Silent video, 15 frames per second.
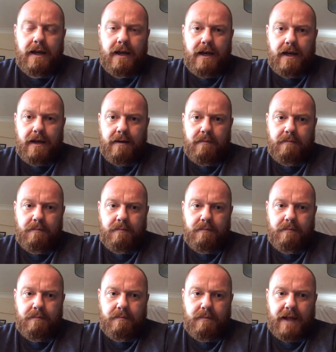Um,
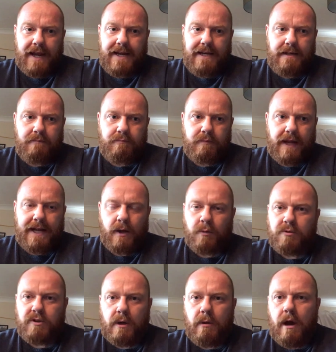they they
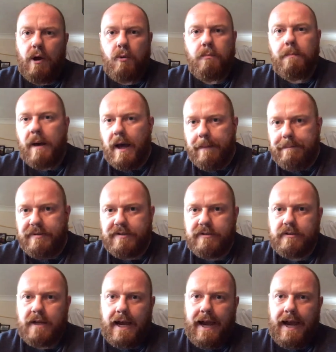also own pubs